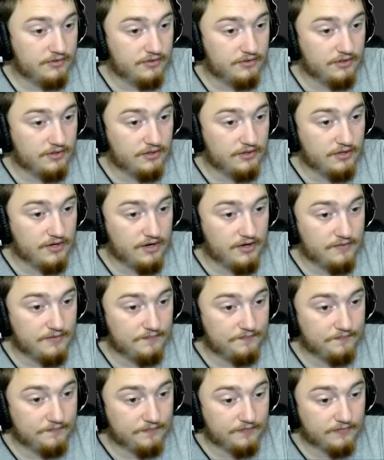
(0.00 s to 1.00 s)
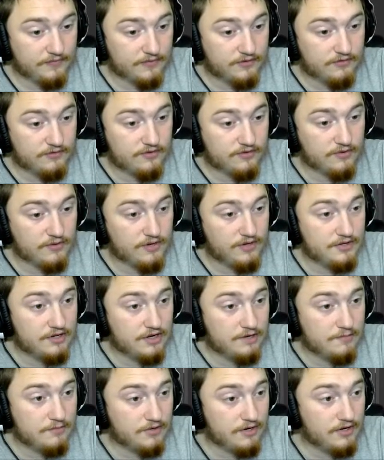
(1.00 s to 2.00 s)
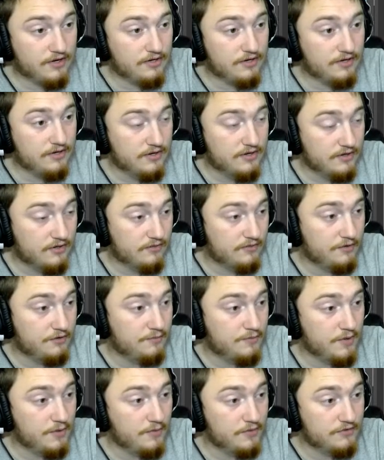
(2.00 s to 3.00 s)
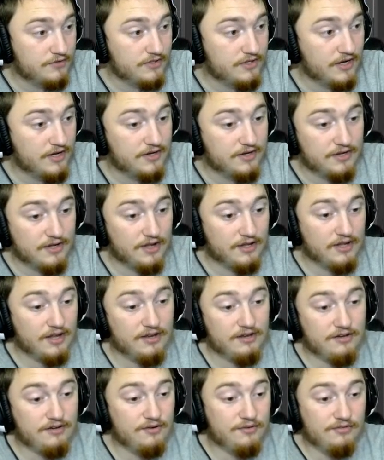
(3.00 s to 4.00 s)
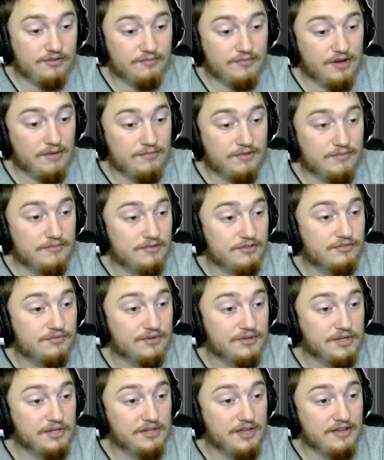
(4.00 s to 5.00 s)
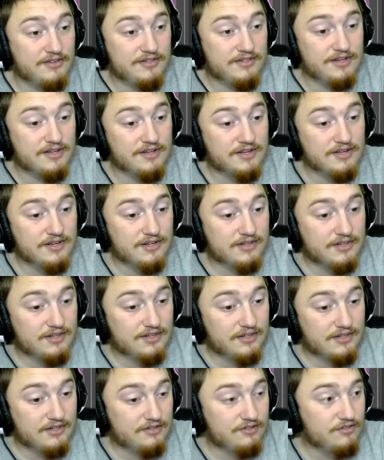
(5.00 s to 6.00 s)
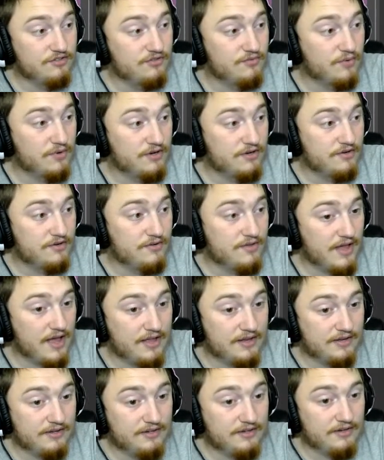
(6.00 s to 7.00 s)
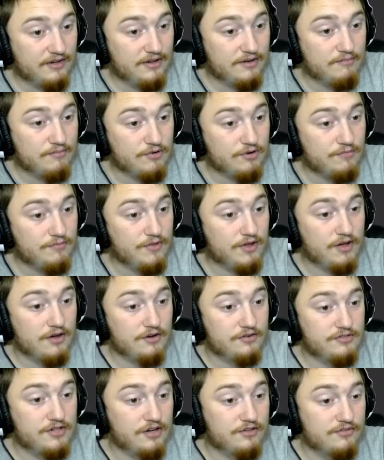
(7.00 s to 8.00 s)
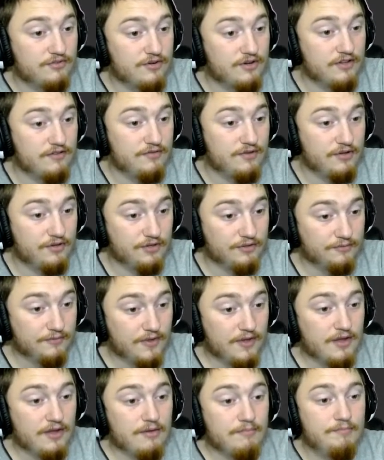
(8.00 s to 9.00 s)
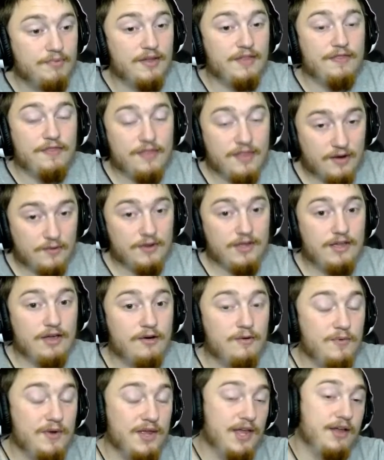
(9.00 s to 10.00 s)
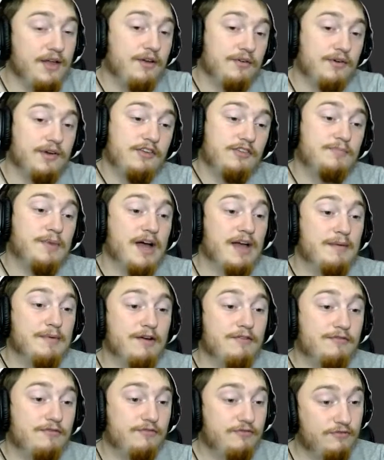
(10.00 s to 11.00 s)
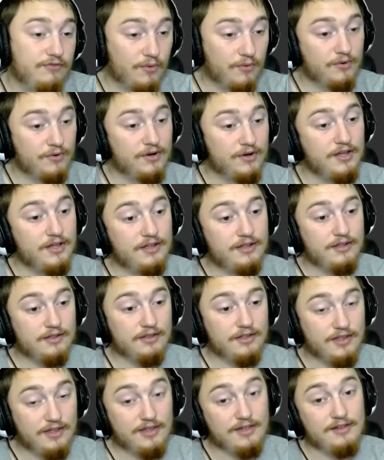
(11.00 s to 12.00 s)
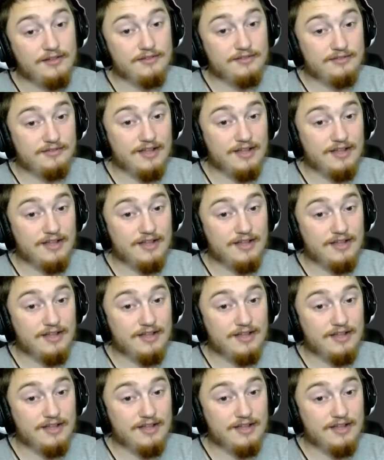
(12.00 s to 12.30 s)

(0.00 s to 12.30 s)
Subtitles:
All right. Let's go ahead and upgrade charisma once again. Again, you know, sometimes I'm just really lazy. Just want to do that. And boom, the contract's already filled. But there we go. We increased by about 40 E's.